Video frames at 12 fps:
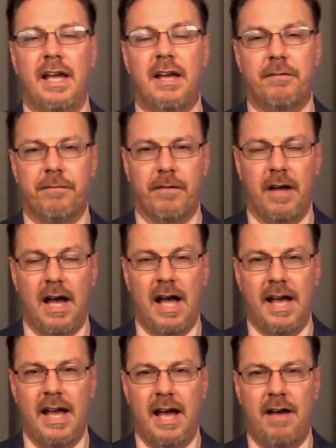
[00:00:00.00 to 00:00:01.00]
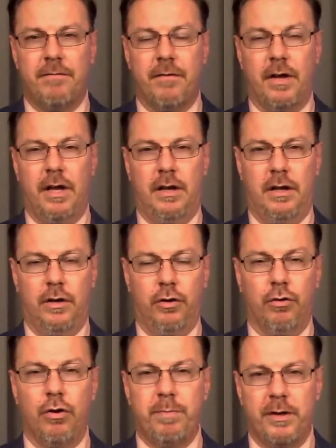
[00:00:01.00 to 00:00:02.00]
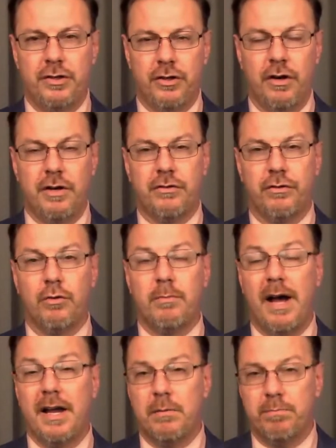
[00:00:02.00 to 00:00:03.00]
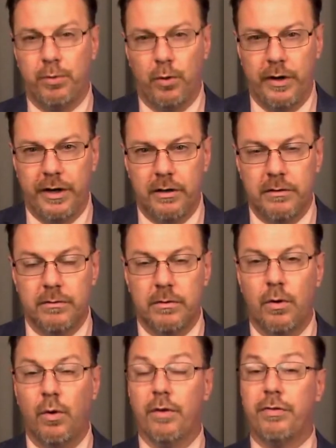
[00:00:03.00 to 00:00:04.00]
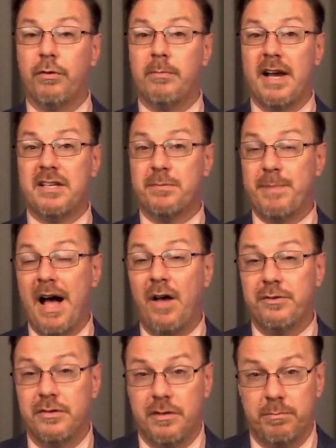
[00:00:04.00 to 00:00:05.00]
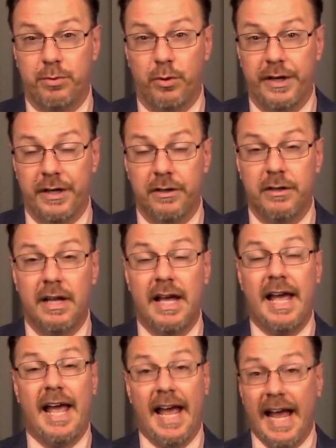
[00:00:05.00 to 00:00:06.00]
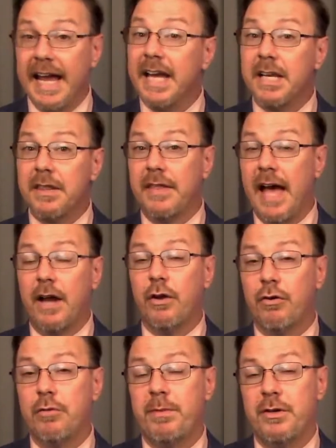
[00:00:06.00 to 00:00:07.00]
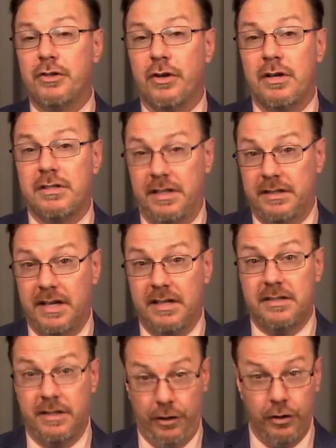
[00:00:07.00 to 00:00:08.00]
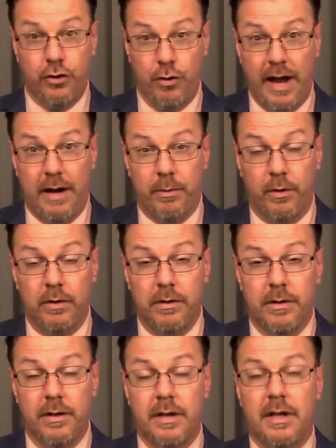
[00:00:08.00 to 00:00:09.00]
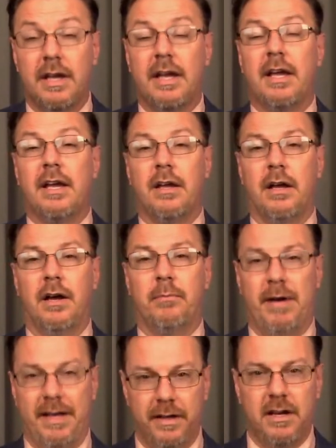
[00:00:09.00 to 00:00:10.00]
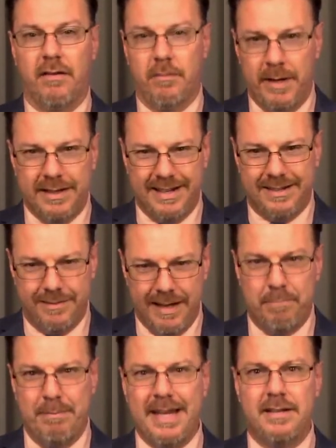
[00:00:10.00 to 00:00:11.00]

If I have group insurance through my employer or through my spouse's employer, and that group insurance is considered credible uh, by the government, that, that